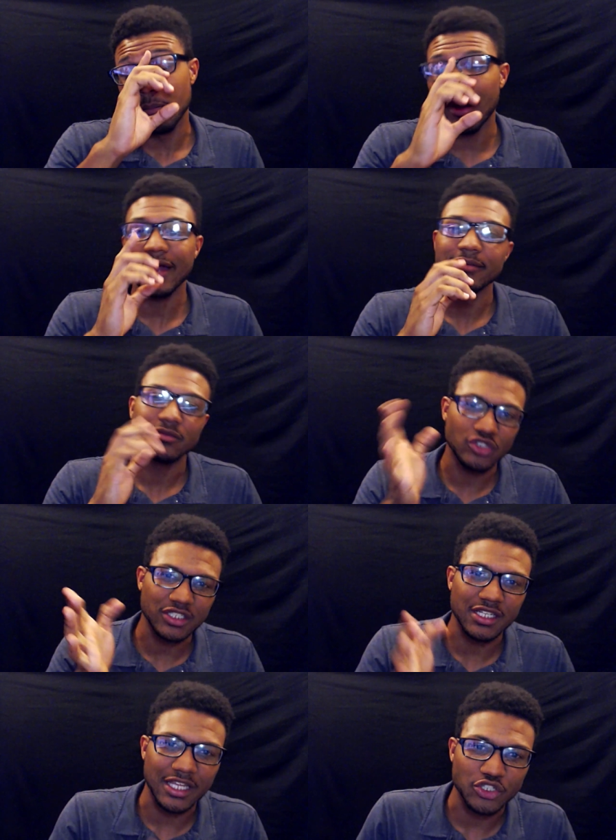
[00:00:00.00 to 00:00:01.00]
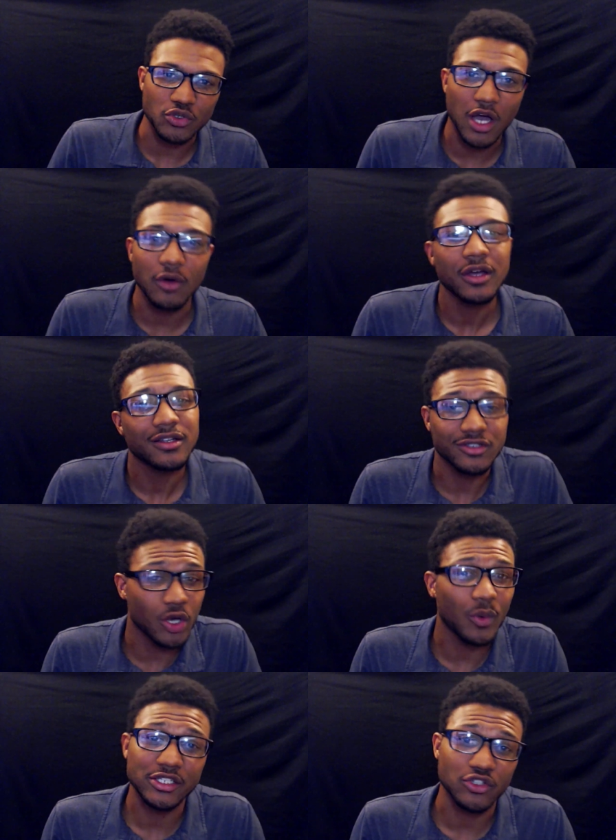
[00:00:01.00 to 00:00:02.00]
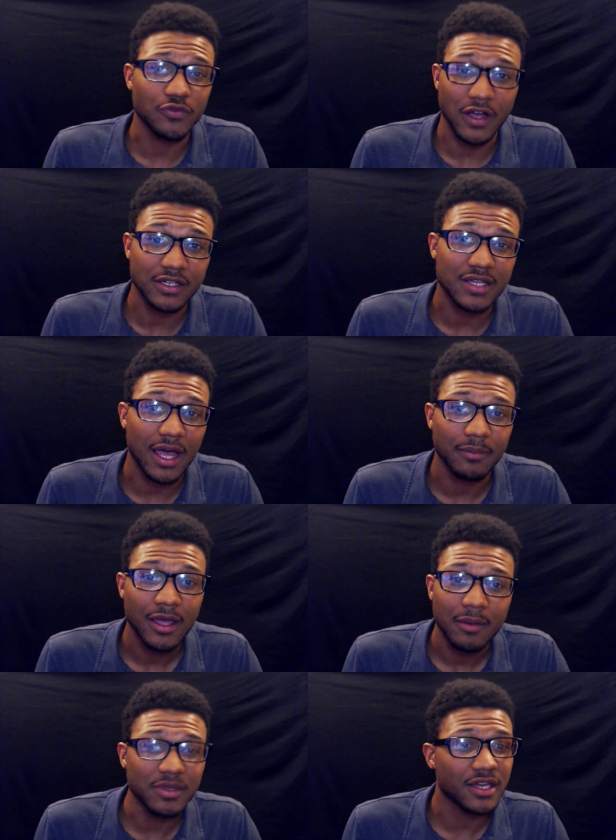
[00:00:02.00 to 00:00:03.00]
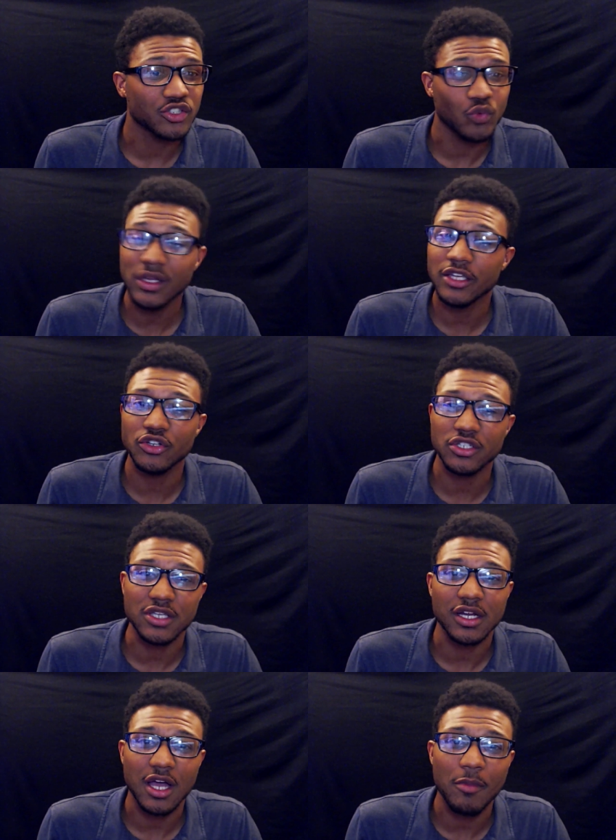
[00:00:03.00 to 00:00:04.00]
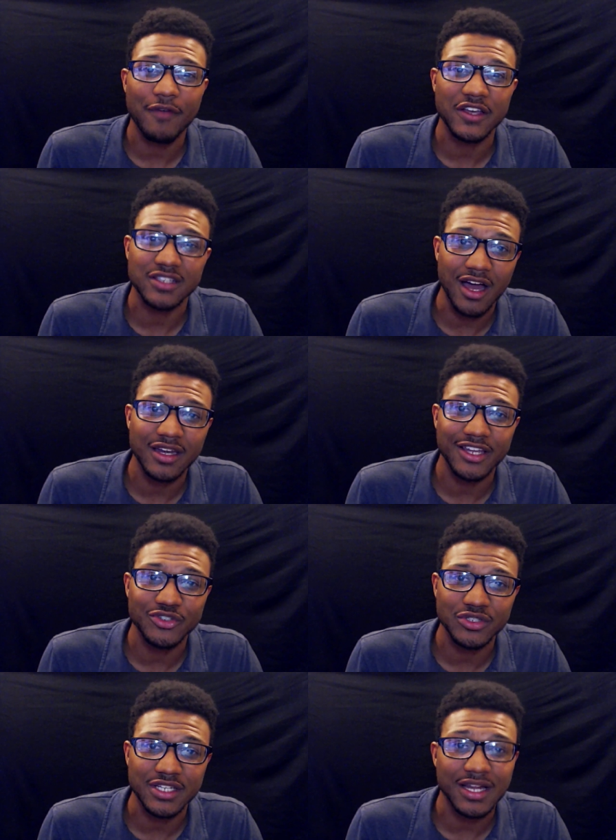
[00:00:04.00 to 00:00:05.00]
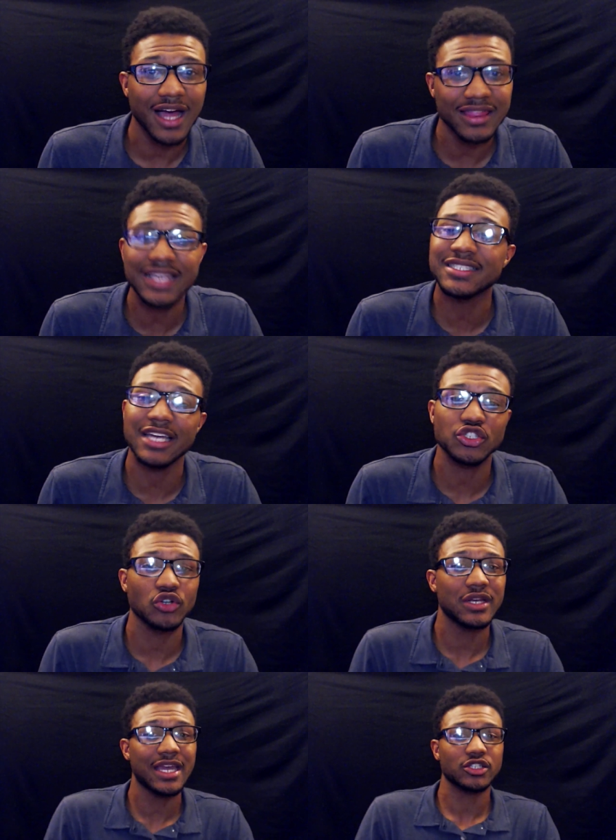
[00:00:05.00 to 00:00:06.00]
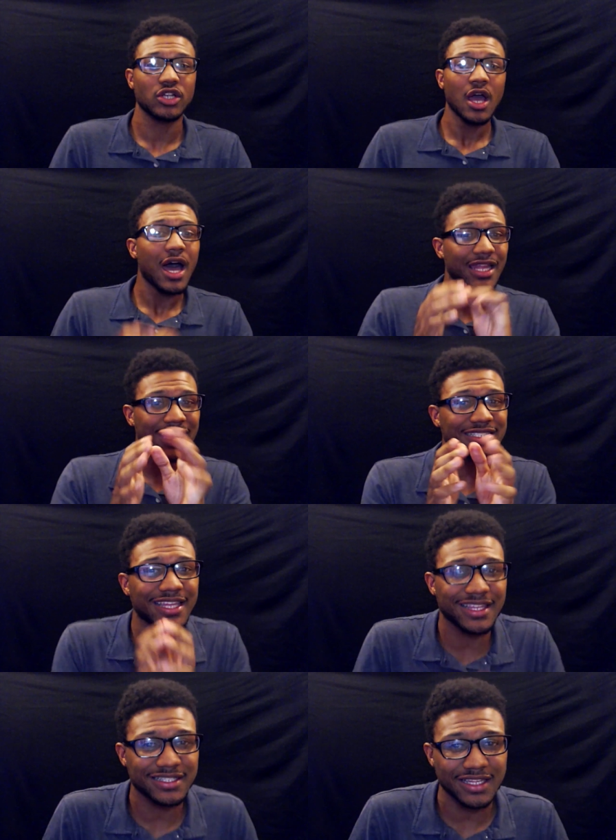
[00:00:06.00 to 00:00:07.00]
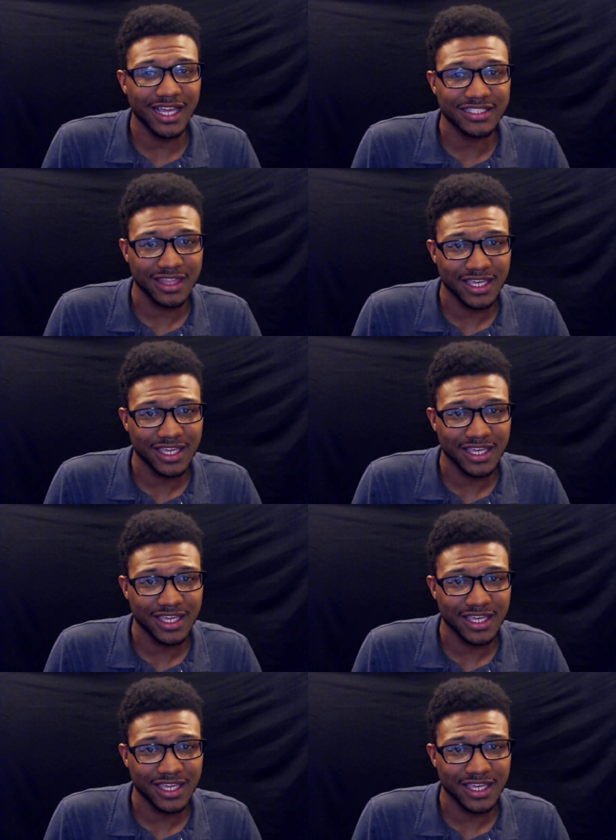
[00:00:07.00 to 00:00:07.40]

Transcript: But just to let you know, don't waste your fucking time because really you're just gonna come off as uninterested unless that's your niche, unless that's the